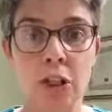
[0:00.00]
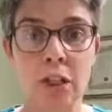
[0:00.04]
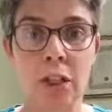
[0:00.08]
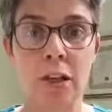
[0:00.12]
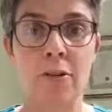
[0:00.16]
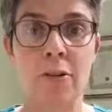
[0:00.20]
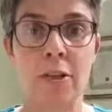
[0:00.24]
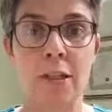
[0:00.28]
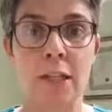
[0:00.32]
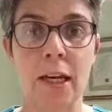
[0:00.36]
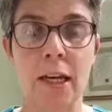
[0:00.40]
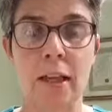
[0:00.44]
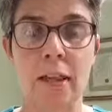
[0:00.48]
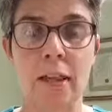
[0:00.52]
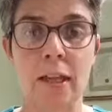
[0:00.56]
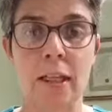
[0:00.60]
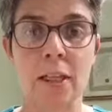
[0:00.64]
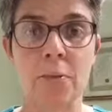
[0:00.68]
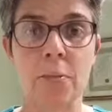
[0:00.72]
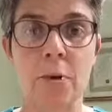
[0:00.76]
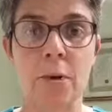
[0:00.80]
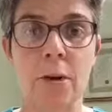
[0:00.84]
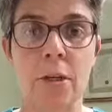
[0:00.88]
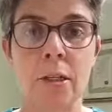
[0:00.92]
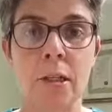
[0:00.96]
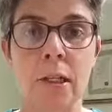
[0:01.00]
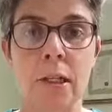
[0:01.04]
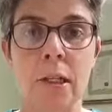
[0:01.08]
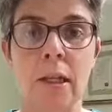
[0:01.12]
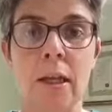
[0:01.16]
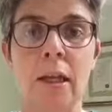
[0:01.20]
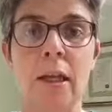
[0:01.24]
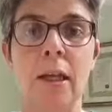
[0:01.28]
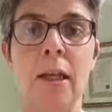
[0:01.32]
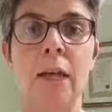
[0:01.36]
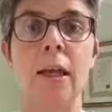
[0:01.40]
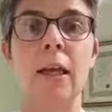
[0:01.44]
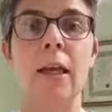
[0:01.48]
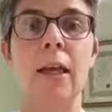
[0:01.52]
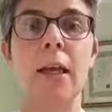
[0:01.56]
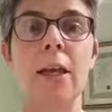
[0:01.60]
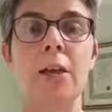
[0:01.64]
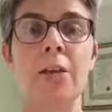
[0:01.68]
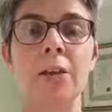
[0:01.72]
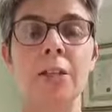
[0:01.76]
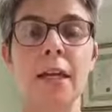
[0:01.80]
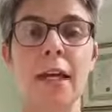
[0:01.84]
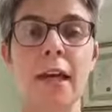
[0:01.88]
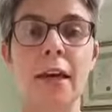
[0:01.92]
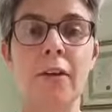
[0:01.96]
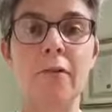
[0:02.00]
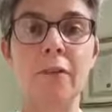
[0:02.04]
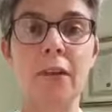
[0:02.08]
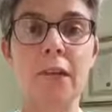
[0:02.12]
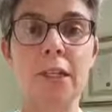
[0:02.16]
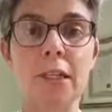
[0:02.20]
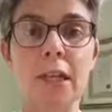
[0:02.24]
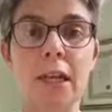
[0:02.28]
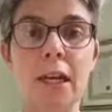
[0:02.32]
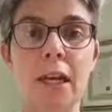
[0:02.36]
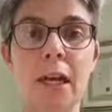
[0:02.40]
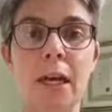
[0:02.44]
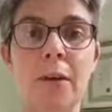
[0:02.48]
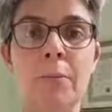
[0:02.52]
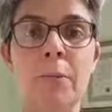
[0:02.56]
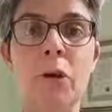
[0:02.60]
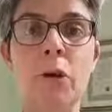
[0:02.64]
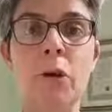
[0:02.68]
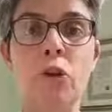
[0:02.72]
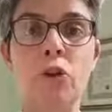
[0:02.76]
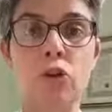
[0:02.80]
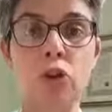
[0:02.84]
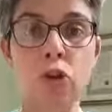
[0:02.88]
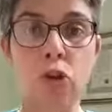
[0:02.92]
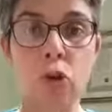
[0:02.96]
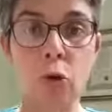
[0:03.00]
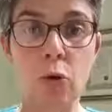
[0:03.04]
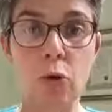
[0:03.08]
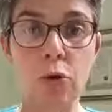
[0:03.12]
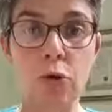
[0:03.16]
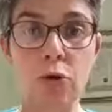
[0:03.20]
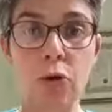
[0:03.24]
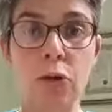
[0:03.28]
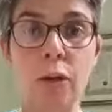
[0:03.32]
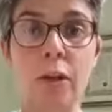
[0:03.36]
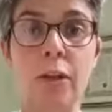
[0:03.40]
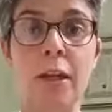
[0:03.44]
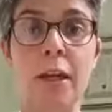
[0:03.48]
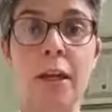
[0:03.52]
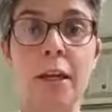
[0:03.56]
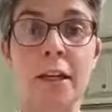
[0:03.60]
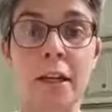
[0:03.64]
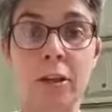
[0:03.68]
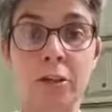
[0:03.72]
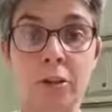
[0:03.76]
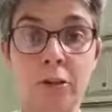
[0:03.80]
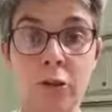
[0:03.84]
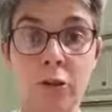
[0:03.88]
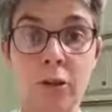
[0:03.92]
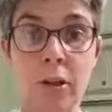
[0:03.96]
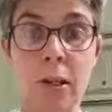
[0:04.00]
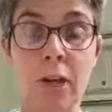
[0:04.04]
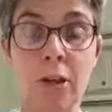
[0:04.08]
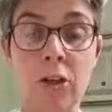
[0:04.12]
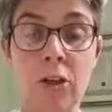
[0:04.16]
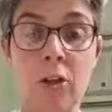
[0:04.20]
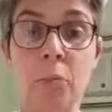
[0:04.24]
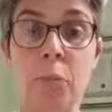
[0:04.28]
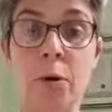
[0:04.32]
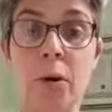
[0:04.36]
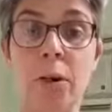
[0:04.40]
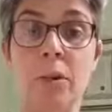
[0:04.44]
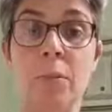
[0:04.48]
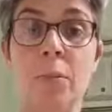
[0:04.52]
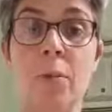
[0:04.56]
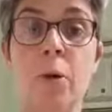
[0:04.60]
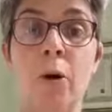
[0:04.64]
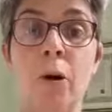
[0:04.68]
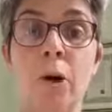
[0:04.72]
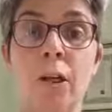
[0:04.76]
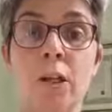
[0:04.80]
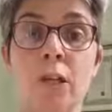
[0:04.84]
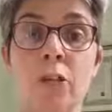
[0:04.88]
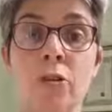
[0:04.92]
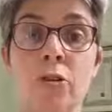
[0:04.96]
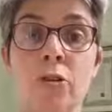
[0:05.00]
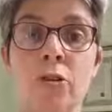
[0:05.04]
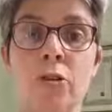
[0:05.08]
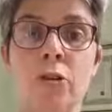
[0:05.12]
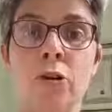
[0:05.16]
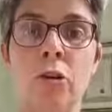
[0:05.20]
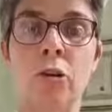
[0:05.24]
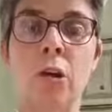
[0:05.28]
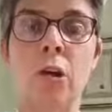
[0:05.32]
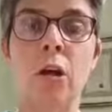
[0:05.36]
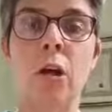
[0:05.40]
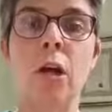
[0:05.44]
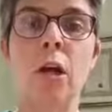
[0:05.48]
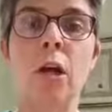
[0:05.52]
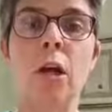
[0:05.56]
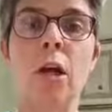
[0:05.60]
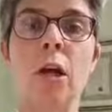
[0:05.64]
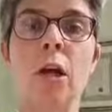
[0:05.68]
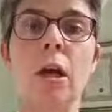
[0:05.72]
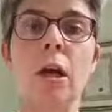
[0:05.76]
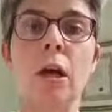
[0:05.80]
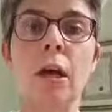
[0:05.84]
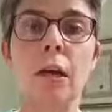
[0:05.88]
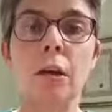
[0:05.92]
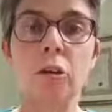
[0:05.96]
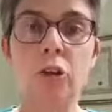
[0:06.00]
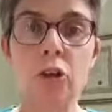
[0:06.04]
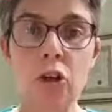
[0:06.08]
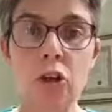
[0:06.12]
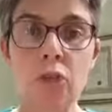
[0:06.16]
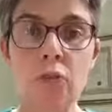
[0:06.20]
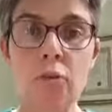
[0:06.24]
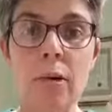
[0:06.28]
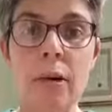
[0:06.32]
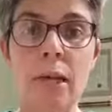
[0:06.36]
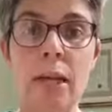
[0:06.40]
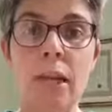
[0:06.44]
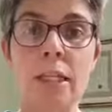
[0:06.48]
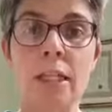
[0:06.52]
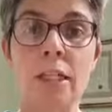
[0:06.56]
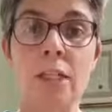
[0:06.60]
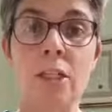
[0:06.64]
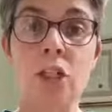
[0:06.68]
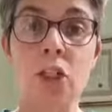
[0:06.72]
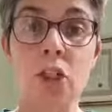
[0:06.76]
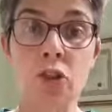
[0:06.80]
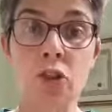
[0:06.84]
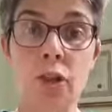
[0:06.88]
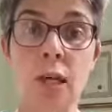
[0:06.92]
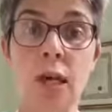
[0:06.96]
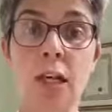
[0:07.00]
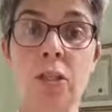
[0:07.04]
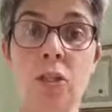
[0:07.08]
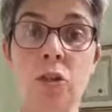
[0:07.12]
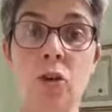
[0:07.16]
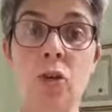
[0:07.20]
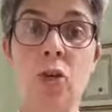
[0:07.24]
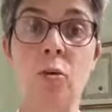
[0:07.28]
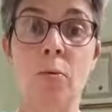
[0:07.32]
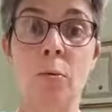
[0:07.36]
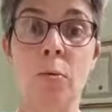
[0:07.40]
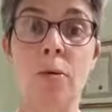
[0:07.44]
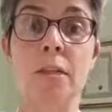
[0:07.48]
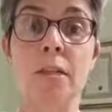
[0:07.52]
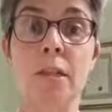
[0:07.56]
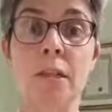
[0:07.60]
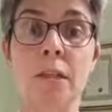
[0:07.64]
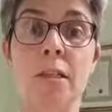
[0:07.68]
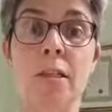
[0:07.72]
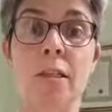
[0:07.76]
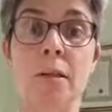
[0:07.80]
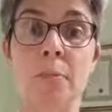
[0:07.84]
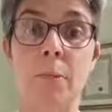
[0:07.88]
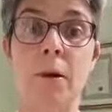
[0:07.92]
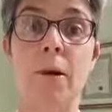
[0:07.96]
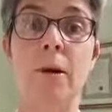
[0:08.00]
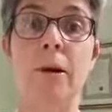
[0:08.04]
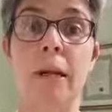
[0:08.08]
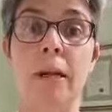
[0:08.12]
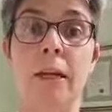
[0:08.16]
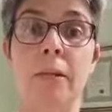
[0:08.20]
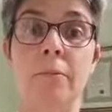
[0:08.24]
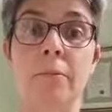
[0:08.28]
never take things personally. Because every time you go through that and you're putting the poison through you, you're releasing stress hormones into the body.